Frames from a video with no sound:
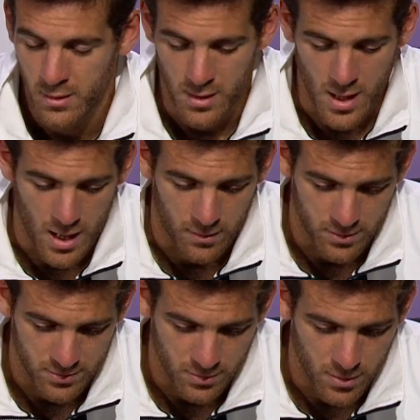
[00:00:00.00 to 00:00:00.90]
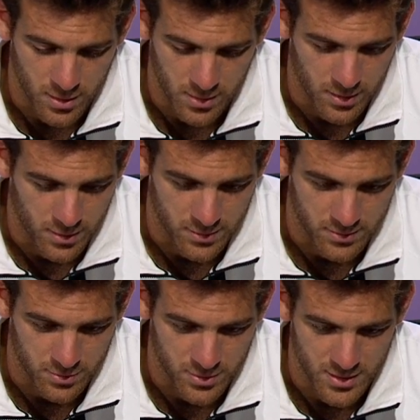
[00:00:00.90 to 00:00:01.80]
Yeah, I was worried
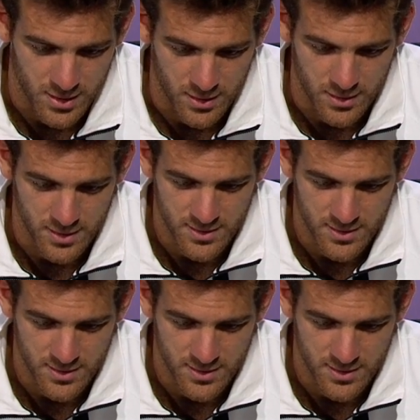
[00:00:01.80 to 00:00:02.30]
because it was the